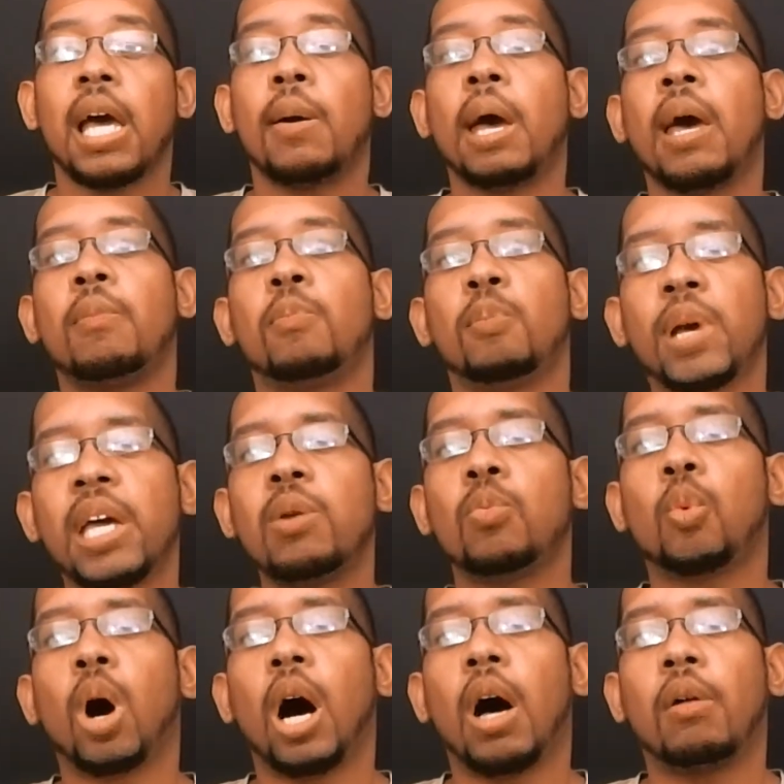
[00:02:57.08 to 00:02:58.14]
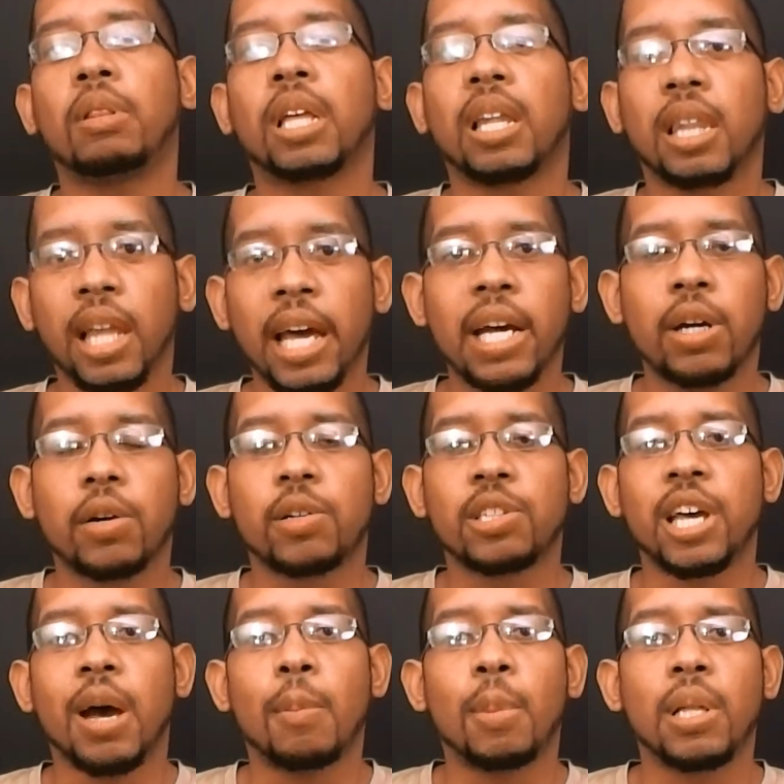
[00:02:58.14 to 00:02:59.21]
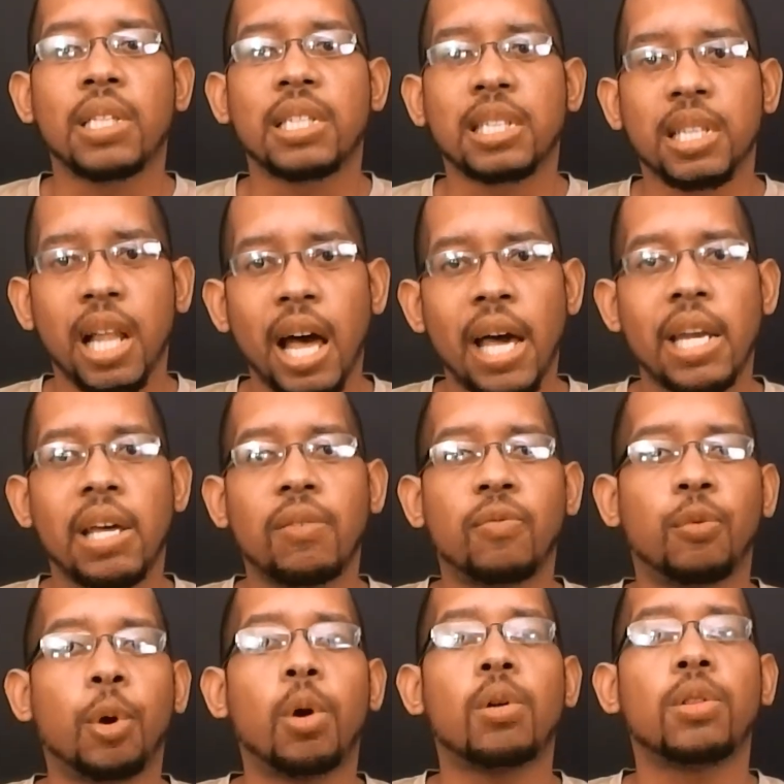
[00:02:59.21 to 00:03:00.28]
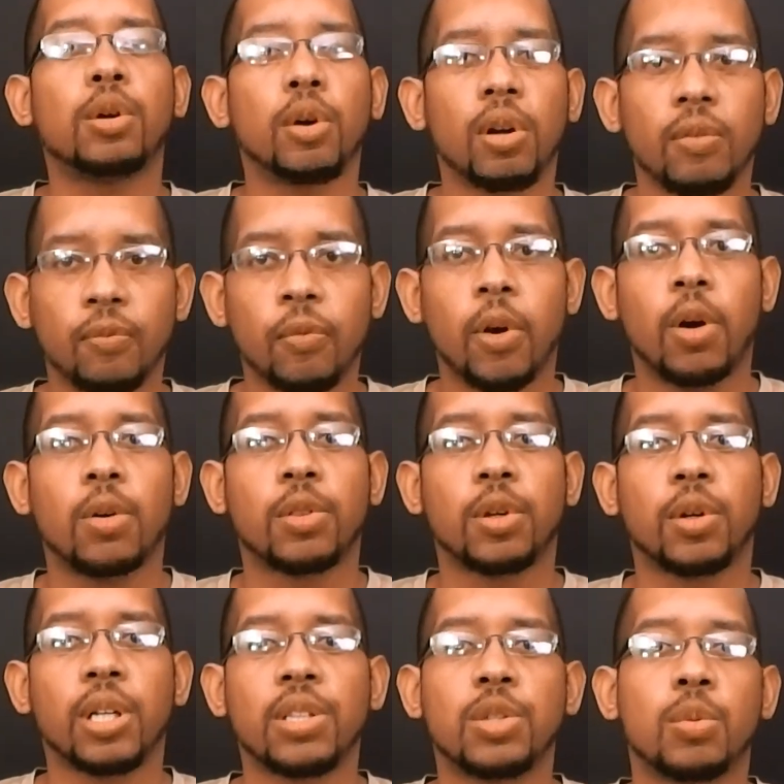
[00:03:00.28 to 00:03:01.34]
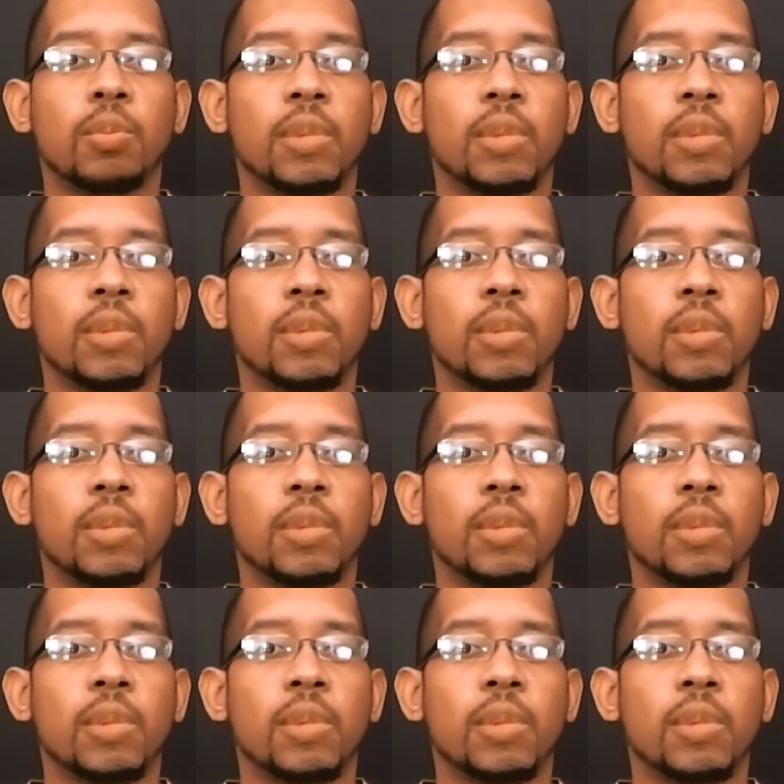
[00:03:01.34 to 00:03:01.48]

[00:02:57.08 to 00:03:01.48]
And meanwhile, the Lakers have been sliding further and further into